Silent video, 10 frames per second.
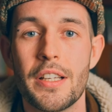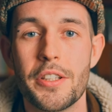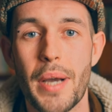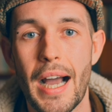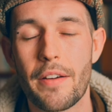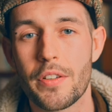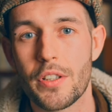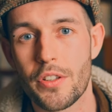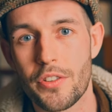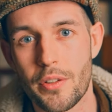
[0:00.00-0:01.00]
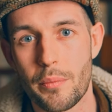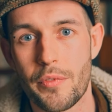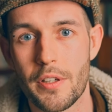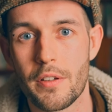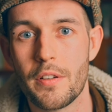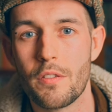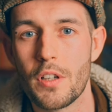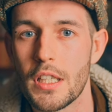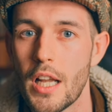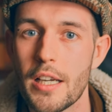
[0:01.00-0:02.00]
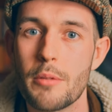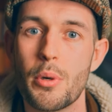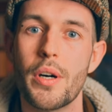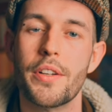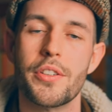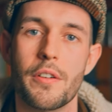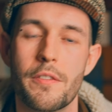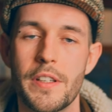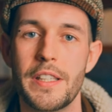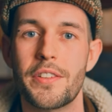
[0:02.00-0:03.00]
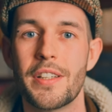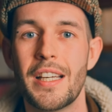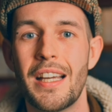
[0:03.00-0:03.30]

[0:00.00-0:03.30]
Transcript: You haven't got something reliable under your feet.